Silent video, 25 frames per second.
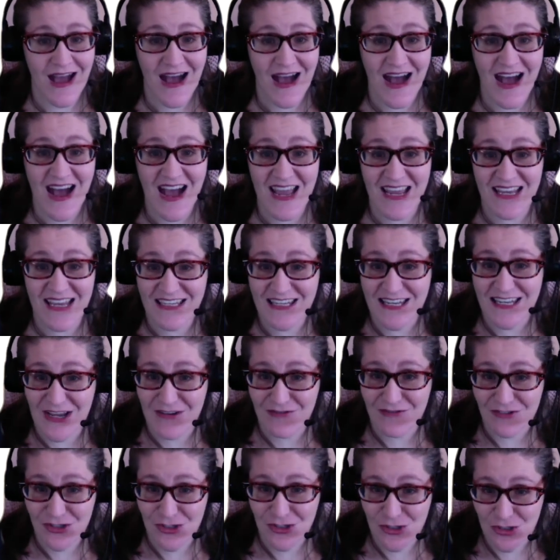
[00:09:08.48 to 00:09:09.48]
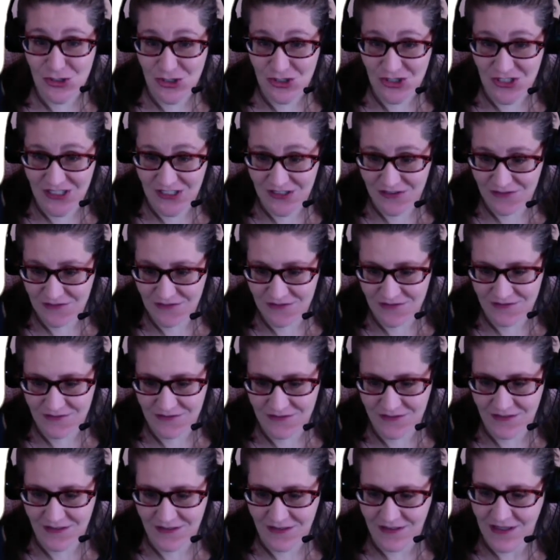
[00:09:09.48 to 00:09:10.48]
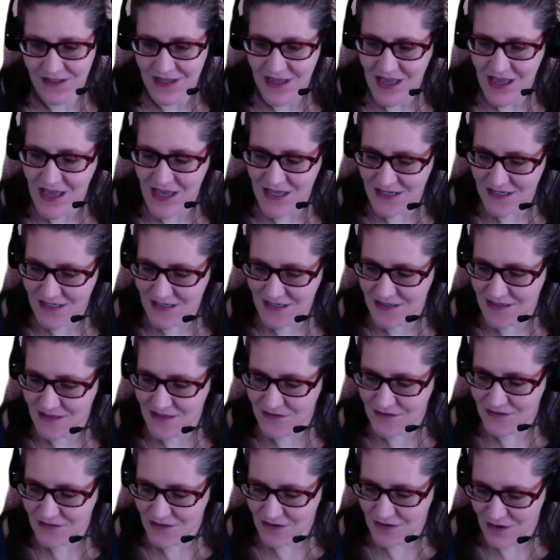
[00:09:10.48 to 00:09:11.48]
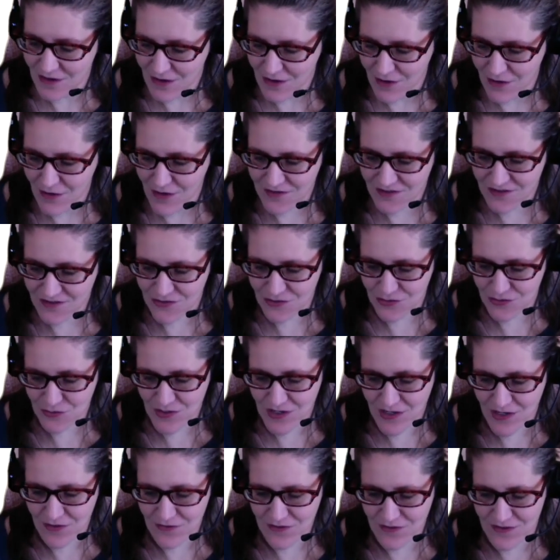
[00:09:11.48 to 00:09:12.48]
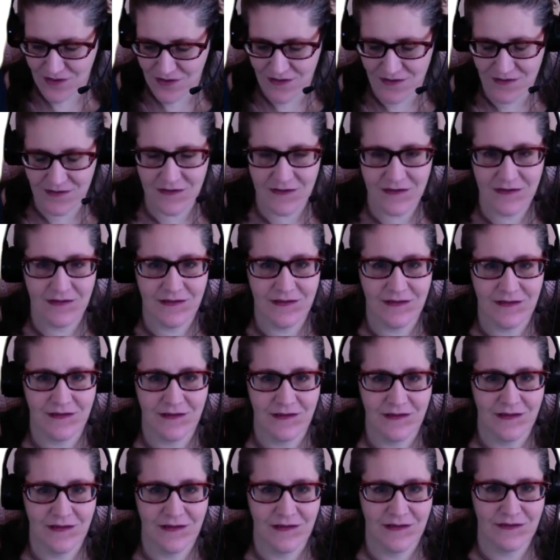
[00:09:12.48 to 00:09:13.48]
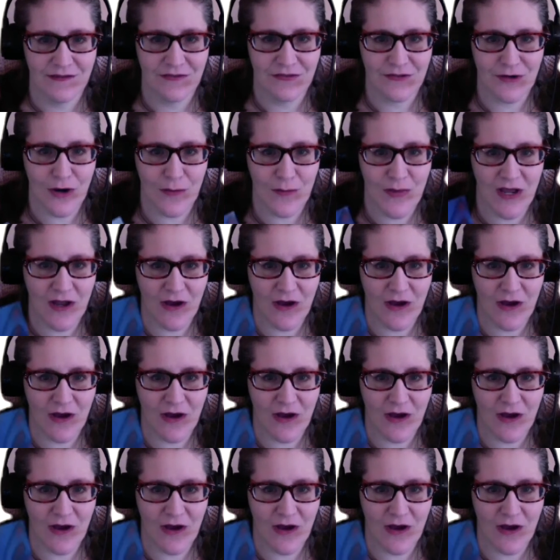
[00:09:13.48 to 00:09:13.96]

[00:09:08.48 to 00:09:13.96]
I had never heard of, and it is Australian, for all my